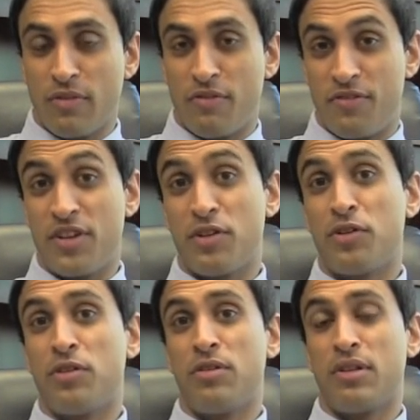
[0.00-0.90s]

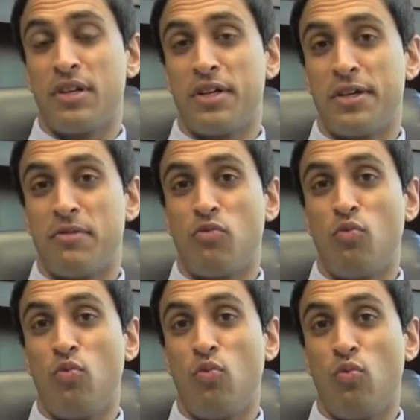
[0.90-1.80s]
feel
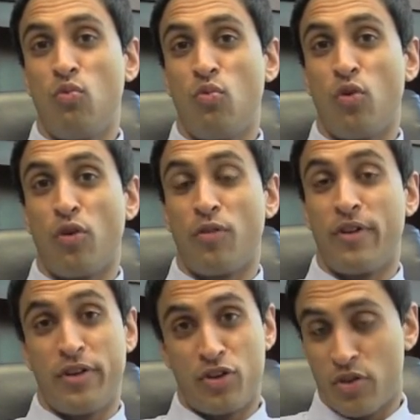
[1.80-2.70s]
uh, we're
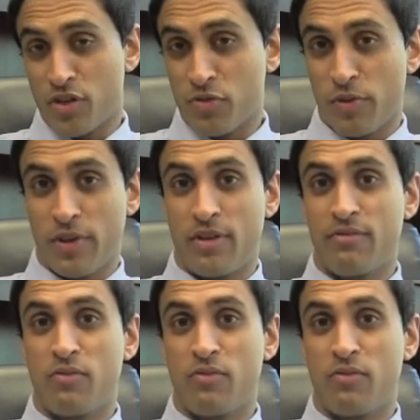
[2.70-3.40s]
very trustworthy.